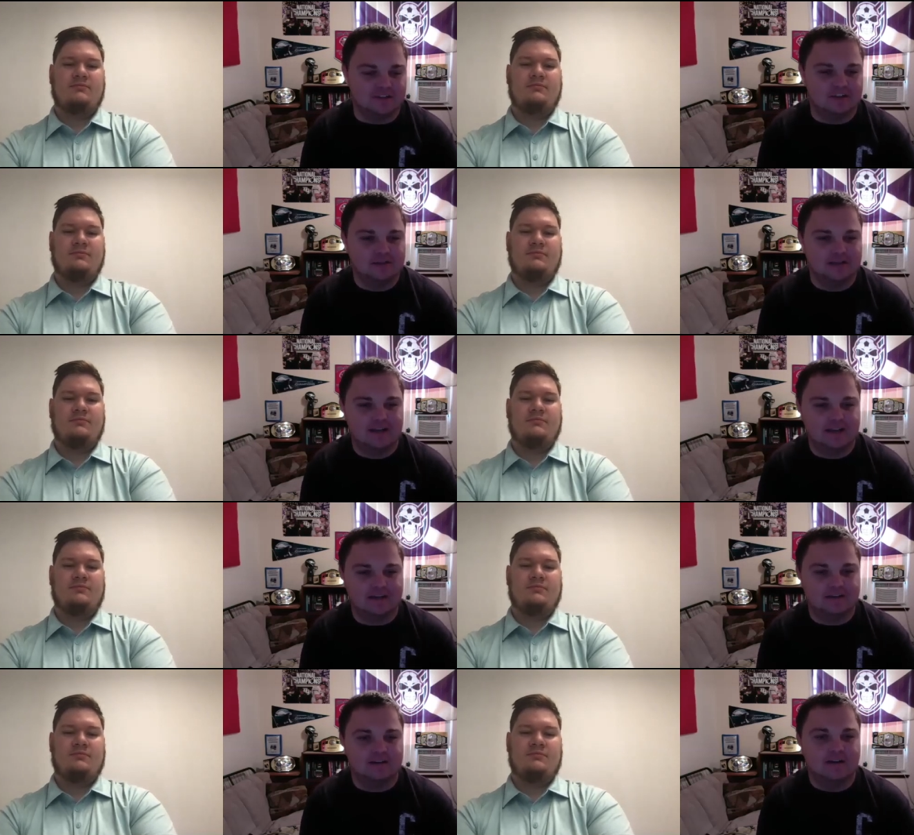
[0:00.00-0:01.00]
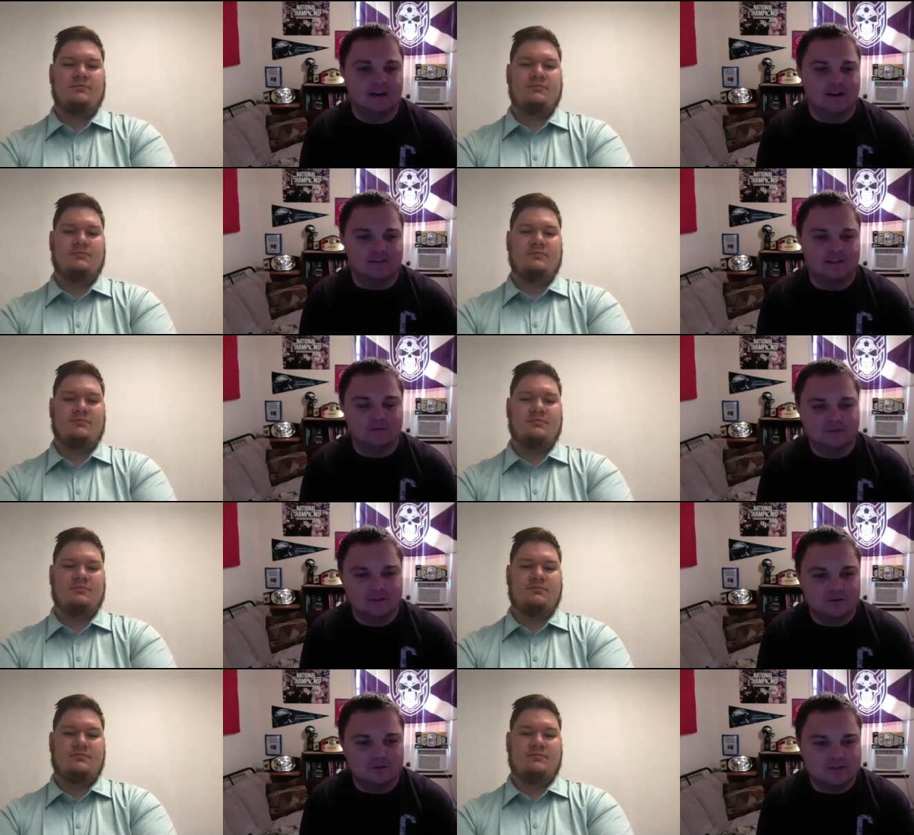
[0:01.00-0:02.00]
Speaker 1: As we get out of here, let everyone
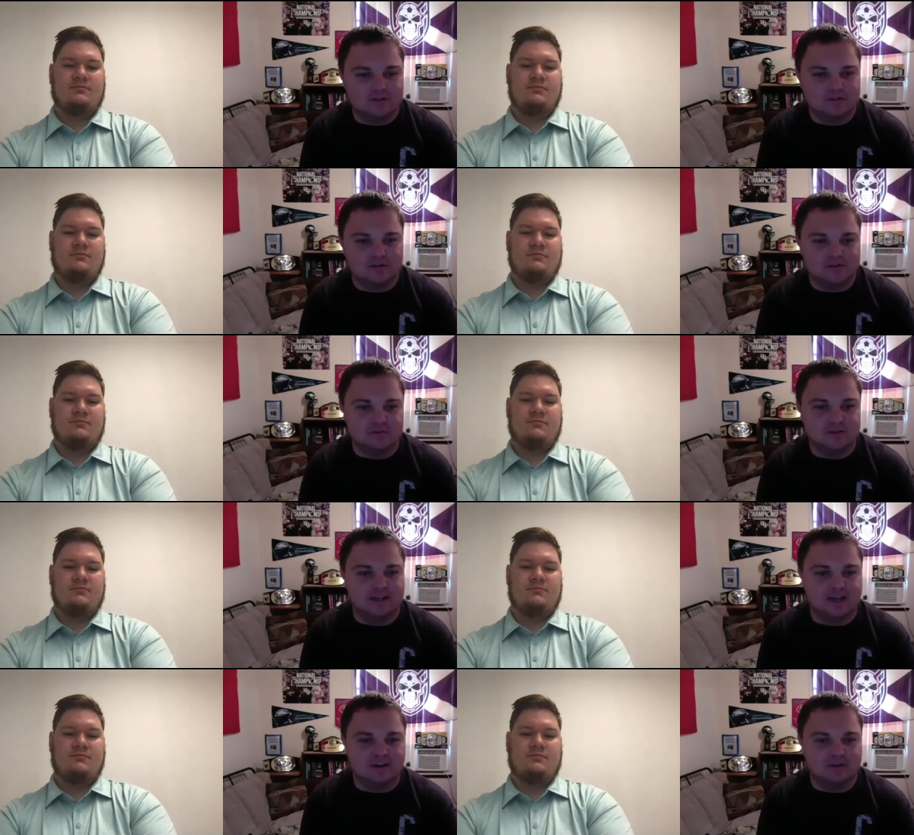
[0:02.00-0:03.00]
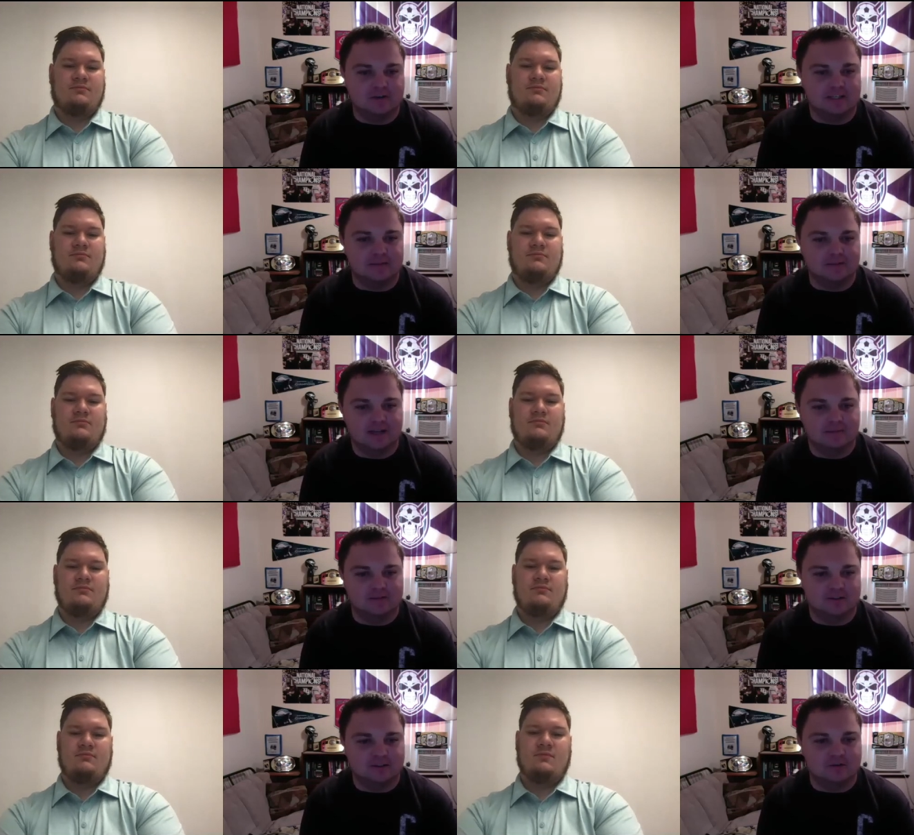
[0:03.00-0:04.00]
know what's your social media. How can we keep
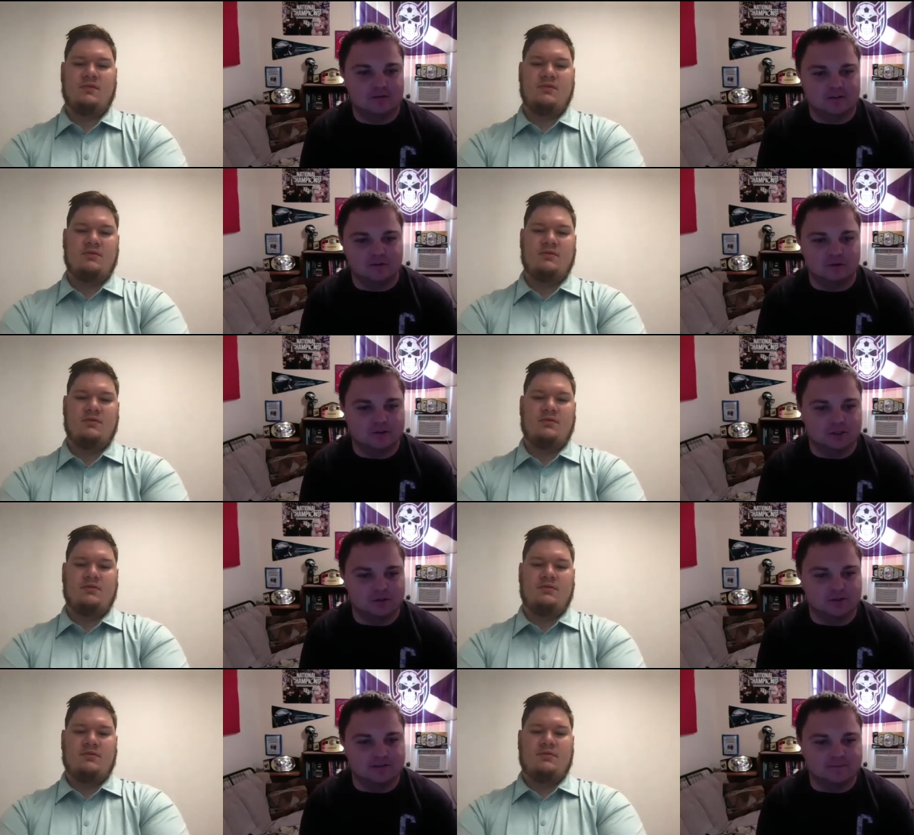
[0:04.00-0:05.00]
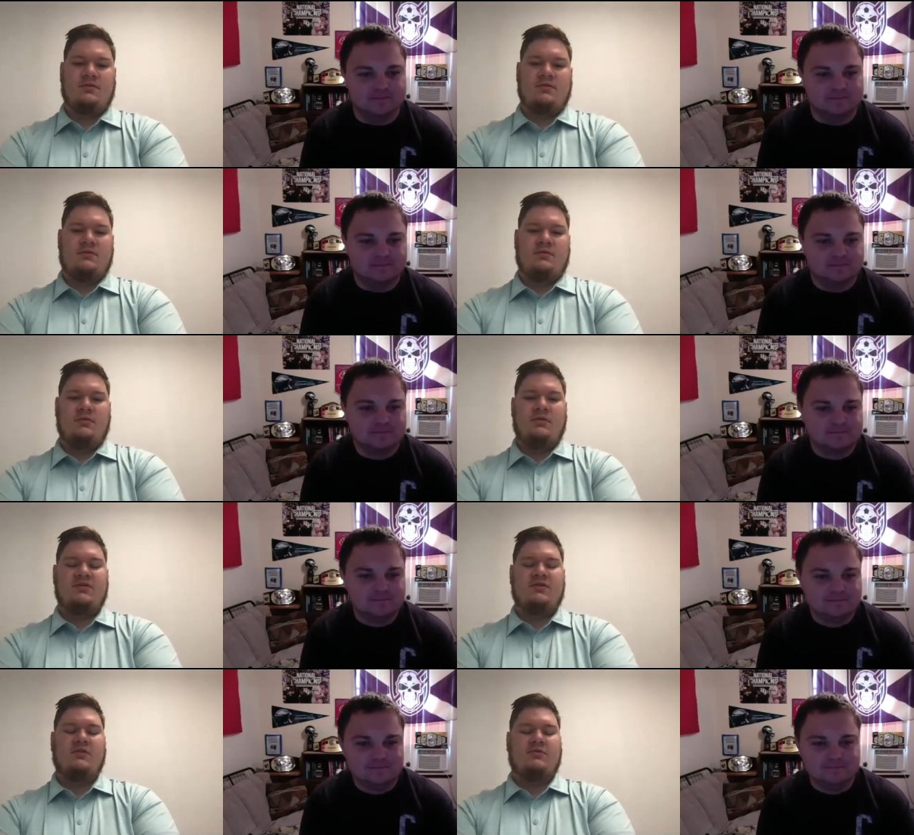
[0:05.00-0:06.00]
tabs on you as you grow your career?
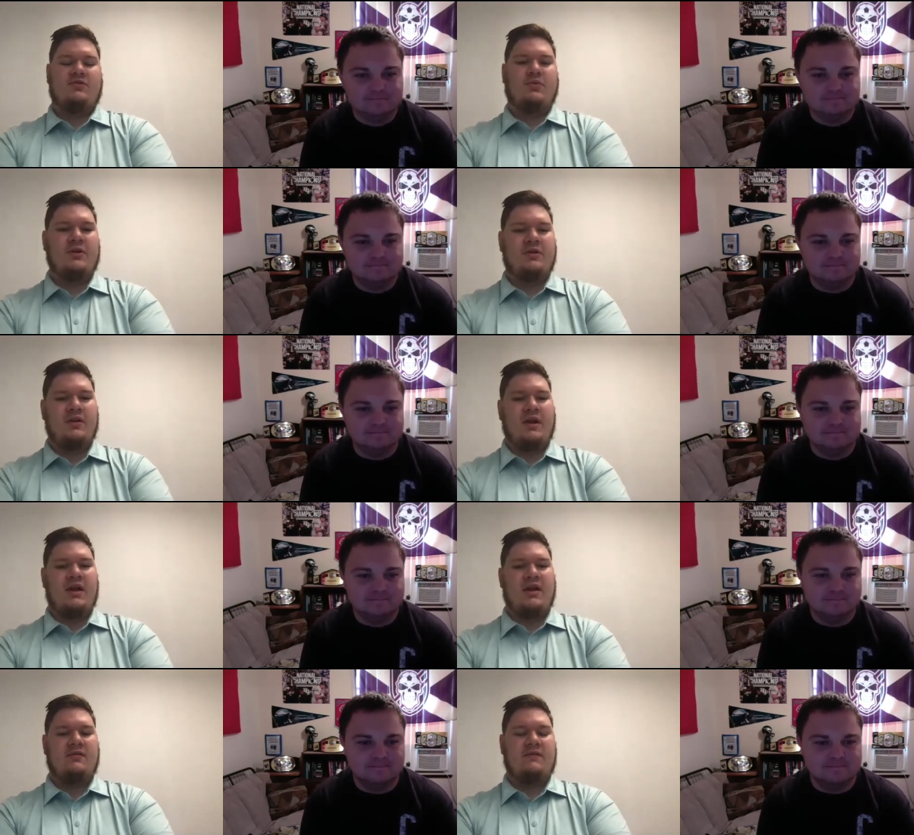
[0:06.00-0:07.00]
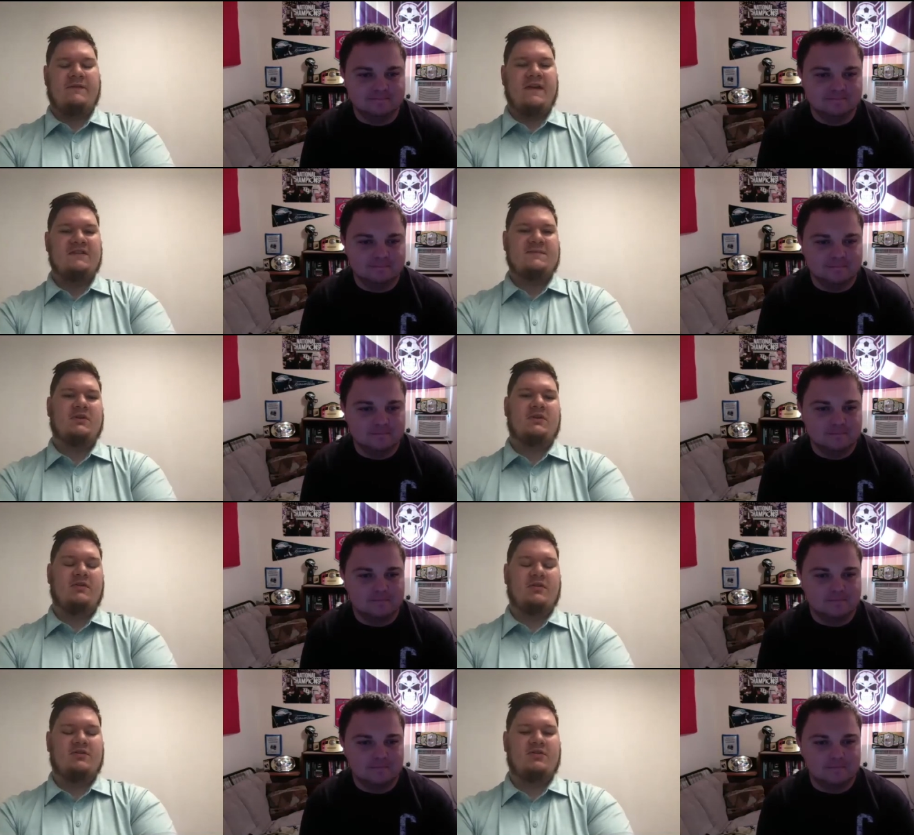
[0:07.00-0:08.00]
So
Speaker 2: Twitter and Facebook are
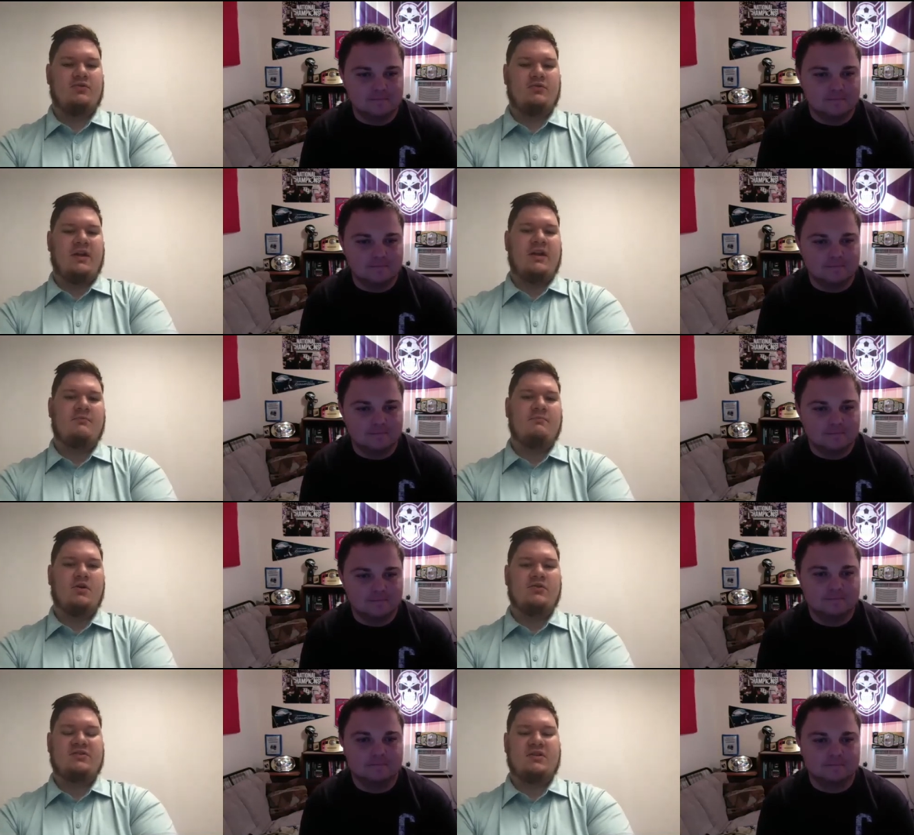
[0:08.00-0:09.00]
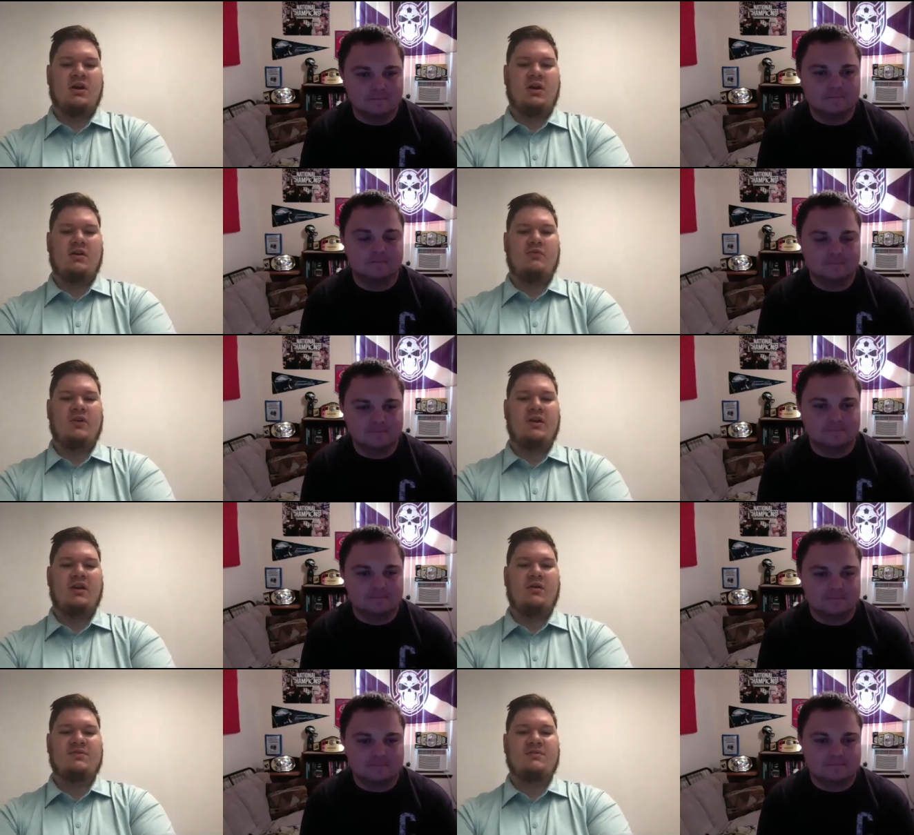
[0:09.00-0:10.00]
the two that I'm most on when it
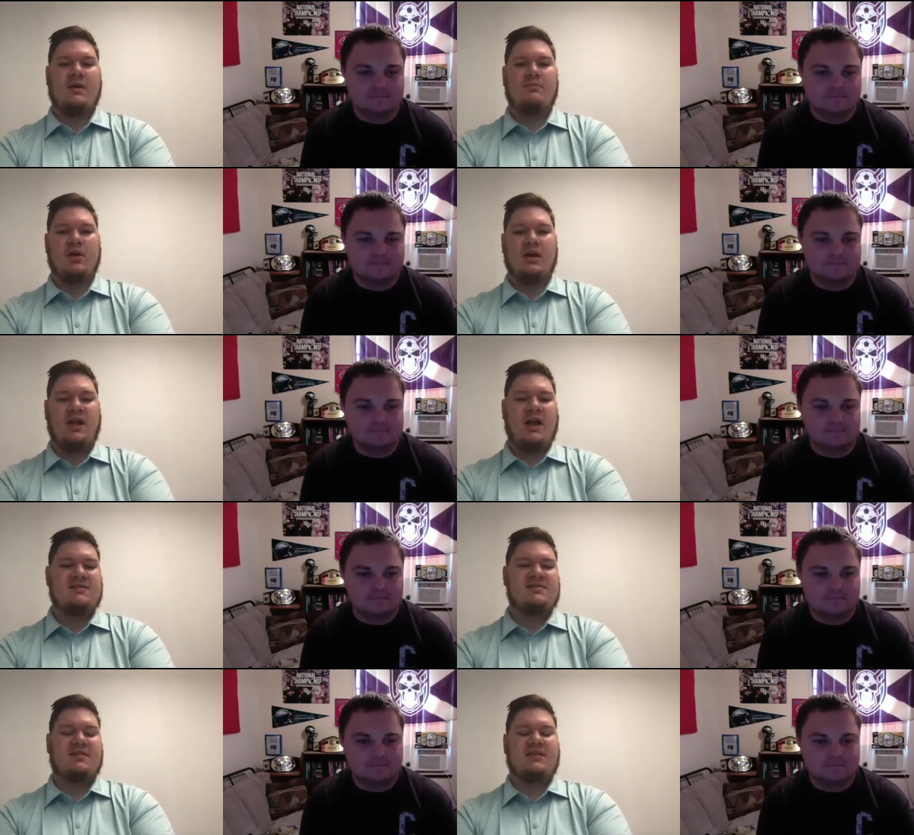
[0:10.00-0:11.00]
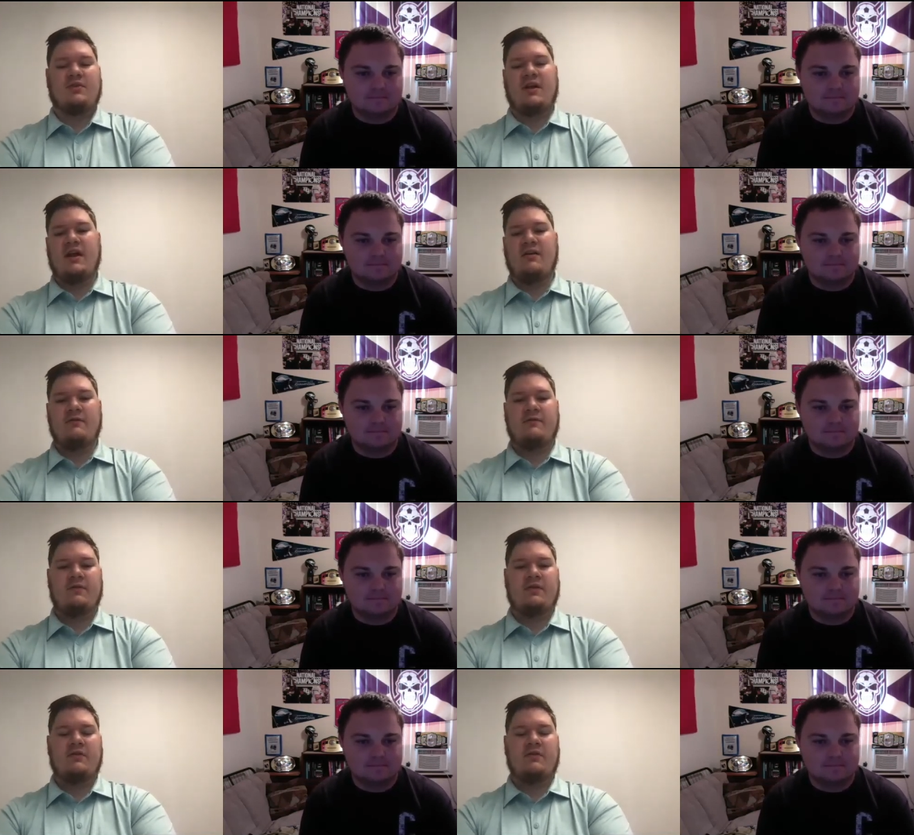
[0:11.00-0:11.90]
comes to my broadcasting. That's where I have the, the